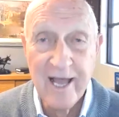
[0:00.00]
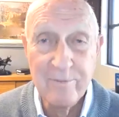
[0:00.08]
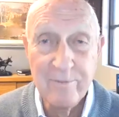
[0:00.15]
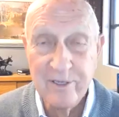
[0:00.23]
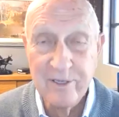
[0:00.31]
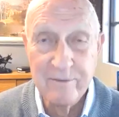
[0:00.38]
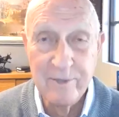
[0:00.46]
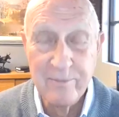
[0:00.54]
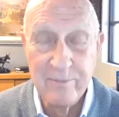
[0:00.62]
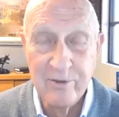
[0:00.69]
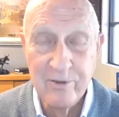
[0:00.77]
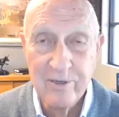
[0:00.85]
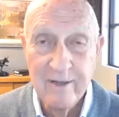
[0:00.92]
That's about
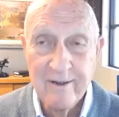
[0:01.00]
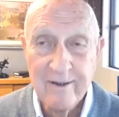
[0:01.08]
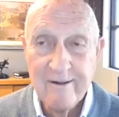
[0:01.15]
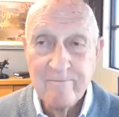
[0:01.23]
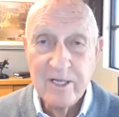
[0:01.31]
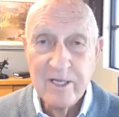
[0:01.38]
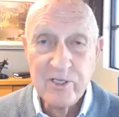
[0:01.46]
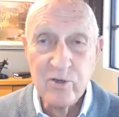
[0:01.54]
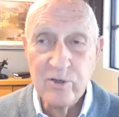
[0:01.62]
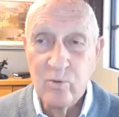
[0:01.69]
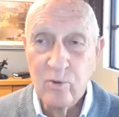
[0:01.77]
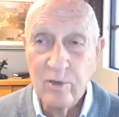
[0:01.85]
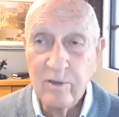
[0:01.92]
78 or 79 million
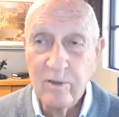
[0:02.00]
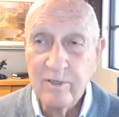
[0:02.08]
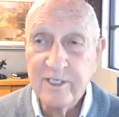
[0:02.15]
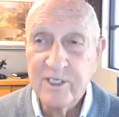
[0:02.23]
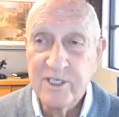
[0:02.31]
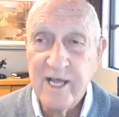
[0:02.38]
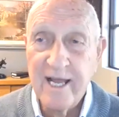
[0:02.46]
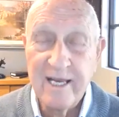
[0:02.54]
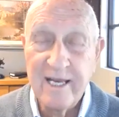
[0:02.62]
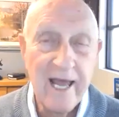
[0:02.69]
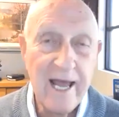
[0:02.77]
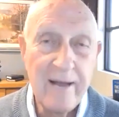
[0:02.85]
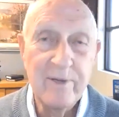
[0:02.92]
people. So
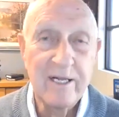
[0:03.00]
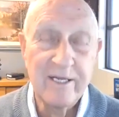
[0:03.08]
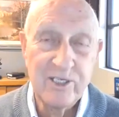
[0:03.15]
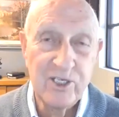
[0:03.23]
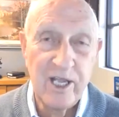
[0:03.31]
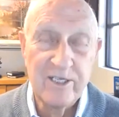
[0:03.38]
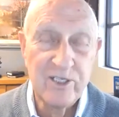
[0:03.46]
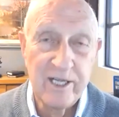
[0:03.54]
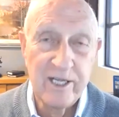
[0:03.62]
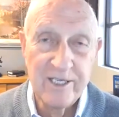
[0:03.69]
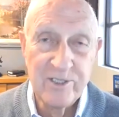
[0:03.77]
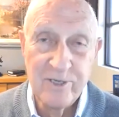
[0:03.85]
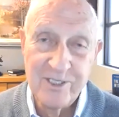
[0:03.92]
the world is
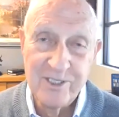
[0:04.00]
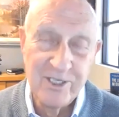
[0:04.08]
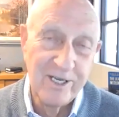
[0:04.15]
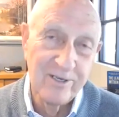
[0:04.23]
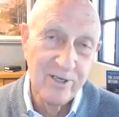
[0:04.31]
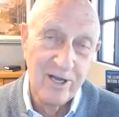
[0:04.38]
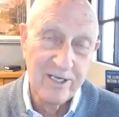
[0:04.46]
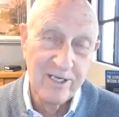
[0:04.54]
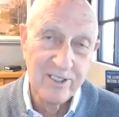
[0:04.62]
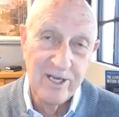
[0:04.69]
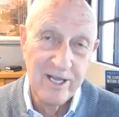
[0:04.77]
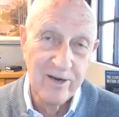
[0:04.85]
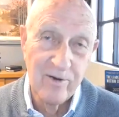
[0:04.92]
dynamically changing as you
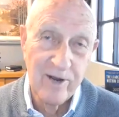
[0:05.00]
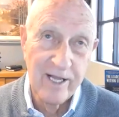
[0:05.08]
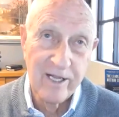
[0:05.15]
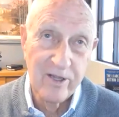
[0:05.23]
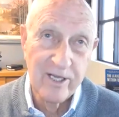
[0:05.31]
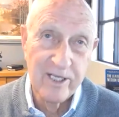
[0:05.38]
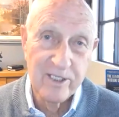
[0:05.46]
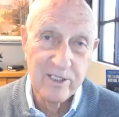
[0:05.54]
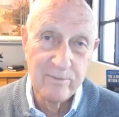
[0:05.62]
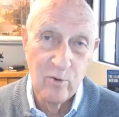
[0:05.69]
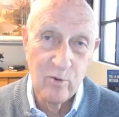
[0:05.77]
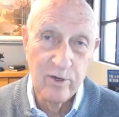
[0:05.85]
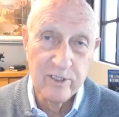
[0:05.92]
and I sit here and talk today,
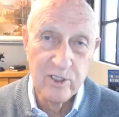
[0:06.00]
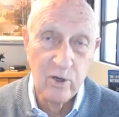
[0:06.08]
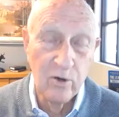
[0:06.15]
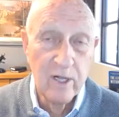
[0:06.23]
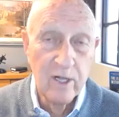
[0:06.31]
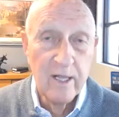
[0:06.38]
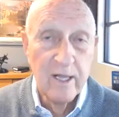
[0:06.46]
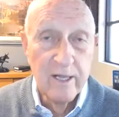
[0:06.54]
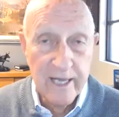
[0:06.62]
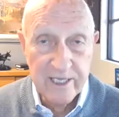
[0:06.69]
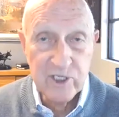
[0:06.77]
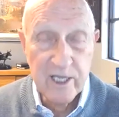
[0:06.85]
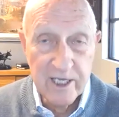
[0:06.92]
Greg, and I think it's
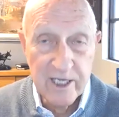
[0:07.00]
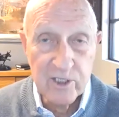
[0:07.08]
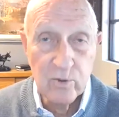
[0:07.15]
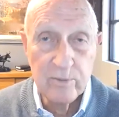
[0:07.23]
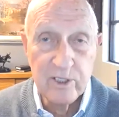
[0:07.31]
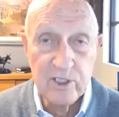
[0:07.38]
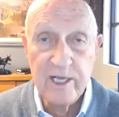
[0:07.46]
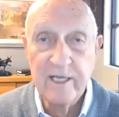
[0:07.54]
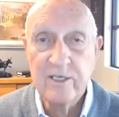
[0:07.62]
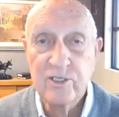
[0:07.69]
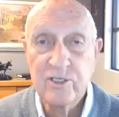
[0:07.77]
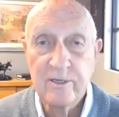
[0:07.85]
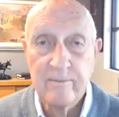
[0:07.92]
important. So
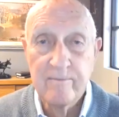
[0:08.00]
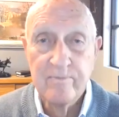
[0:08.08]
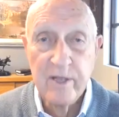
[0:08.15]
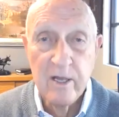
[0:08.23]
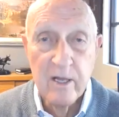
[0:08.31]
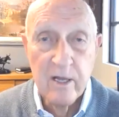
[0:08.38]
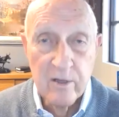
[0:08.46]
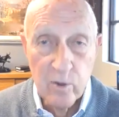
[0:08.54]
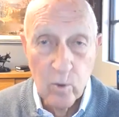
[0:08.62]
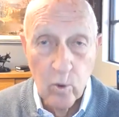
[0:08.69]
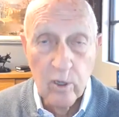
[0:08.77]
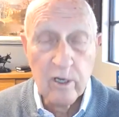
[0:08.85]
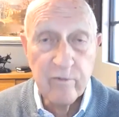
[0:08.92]
education will be changed.
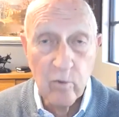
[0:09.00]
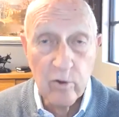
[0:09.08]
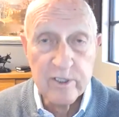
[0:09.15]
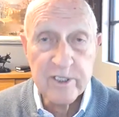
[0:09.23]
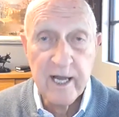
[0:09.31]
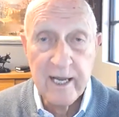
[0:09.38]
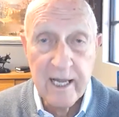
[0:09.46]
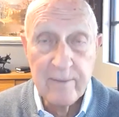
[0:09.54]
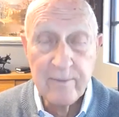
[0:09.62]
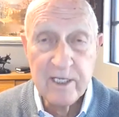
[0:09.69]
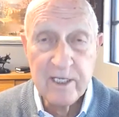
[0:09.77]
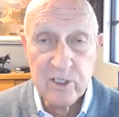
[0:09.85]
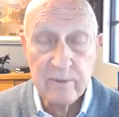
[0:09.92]
The workforce
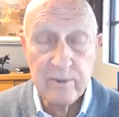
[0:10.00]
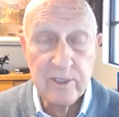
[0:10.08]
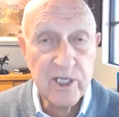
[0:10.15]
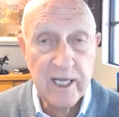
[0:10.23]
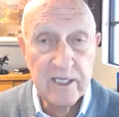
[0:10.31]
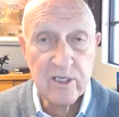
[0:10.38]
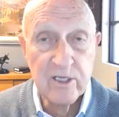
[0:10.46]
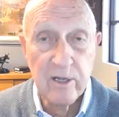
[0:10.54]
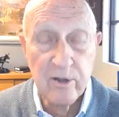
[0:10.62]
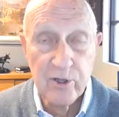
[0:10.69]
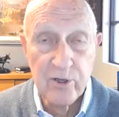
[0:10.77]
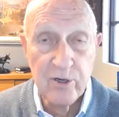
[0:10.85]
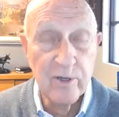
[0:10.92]
dynamic is going to be
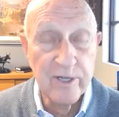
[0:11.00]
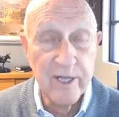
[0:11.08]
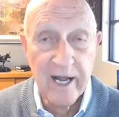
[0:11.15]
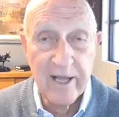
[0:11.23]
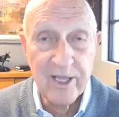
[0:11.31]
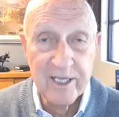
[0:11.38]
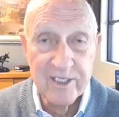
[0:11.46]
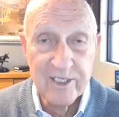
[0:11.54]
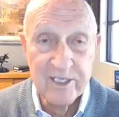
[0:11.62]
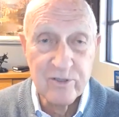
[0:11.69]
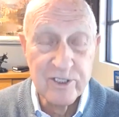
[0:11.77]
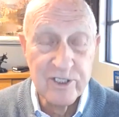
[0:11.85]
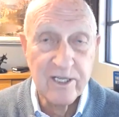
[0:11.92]
changed. And the third one that I
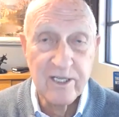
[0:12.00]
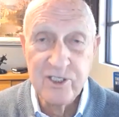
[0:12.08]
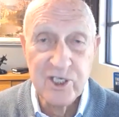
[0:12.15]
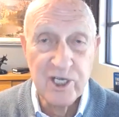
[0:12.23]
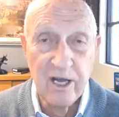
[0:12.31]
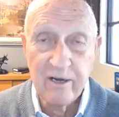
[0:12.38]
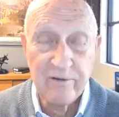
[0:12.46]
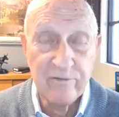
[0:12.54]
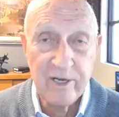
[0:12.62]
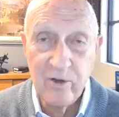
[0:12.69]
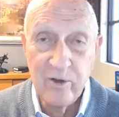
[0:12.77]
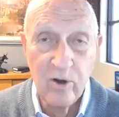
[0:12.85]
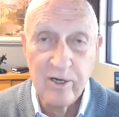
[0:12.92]
think is interesting, the
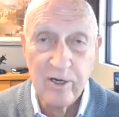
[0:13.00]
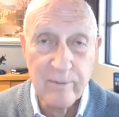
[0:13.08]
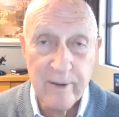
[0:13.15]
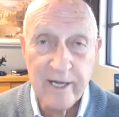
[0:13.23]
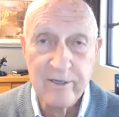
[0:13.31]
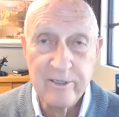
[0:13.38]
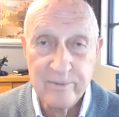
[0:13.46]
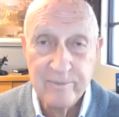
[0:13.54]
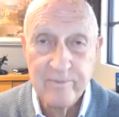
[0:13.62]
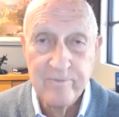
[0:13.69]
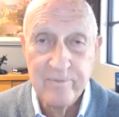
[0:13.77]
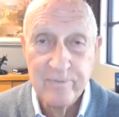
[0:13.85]
geography no longer matters.